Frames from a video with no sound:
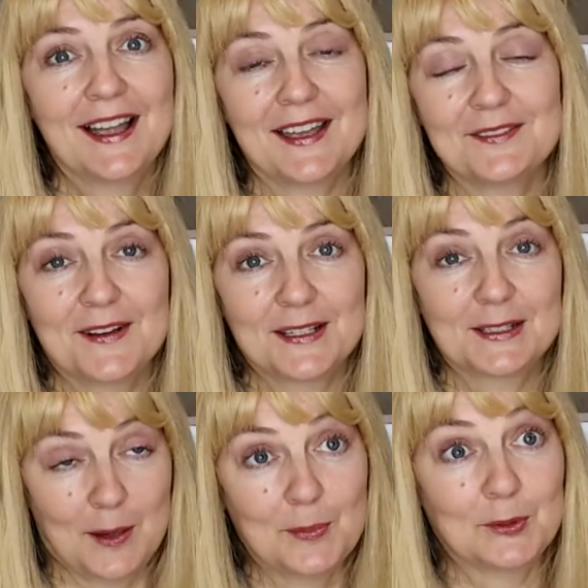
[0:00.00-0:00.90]
and fun
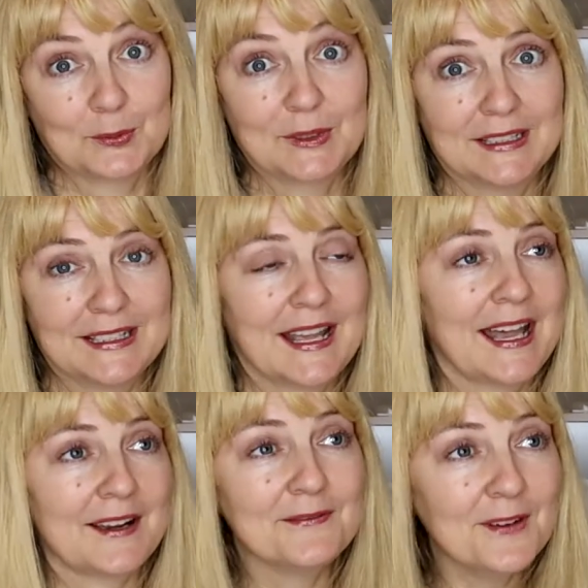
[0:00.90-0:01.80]
couple, really. They
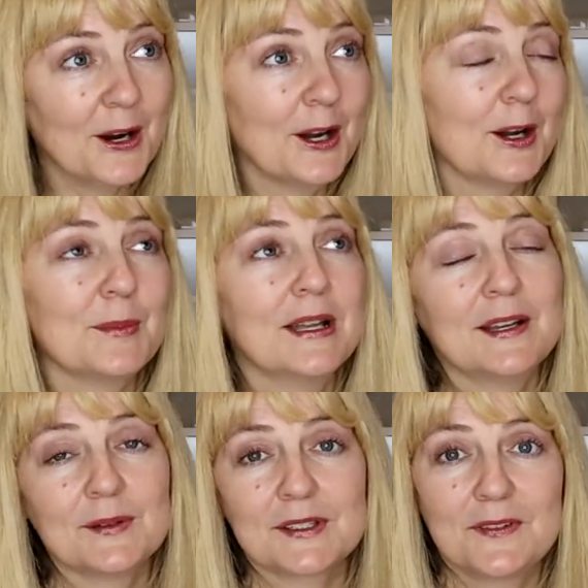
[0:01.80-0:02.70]
had a farm.
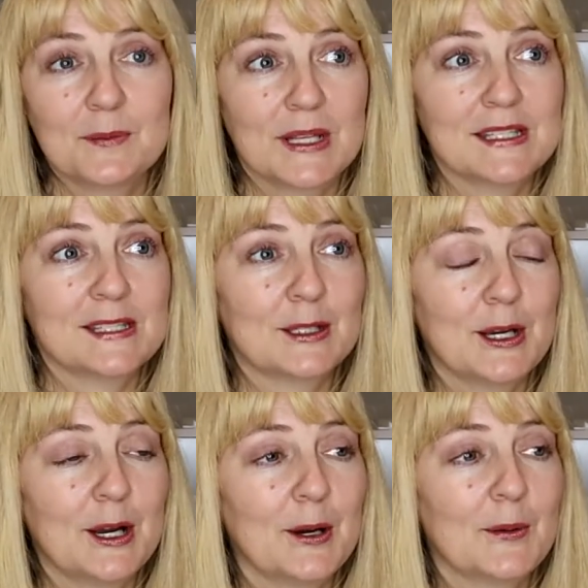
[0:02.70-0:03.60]
It was a fun place to
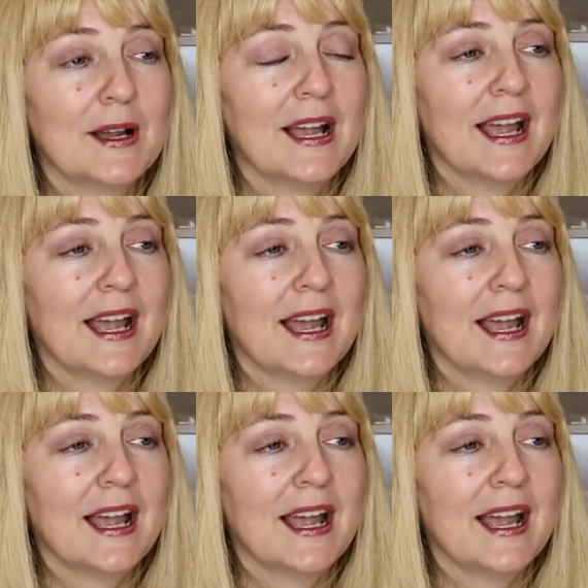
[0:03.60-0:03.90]
go.